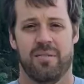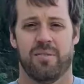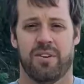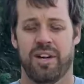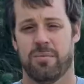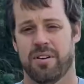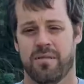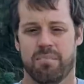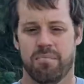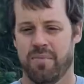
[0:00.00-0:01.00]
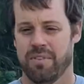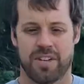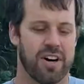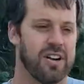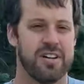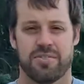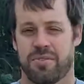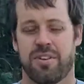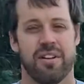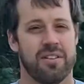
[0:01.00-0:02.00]
were able to. Charlie is
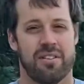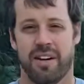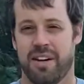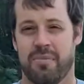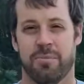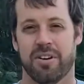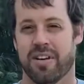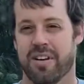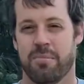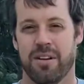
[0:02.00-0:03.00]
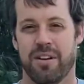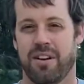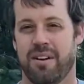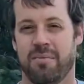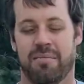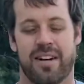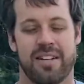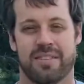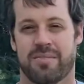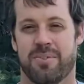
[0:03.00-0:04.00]
really great at bookkeeping.
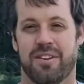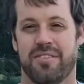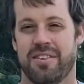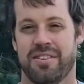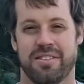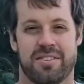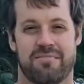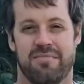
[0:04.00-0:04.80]
That's one of his